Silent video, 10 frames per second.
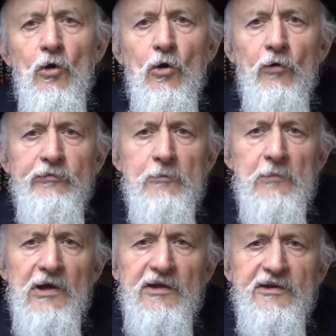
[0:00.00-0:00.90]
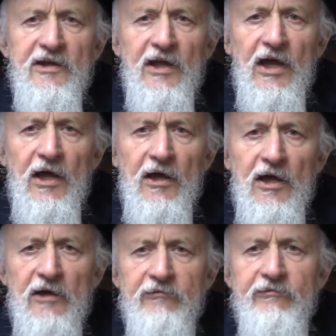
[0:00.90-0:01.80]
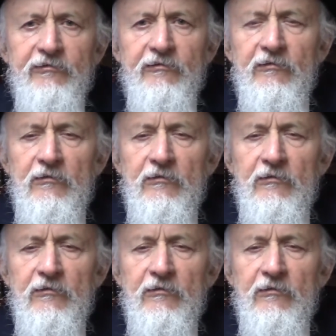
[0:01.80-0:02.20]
of the military archive,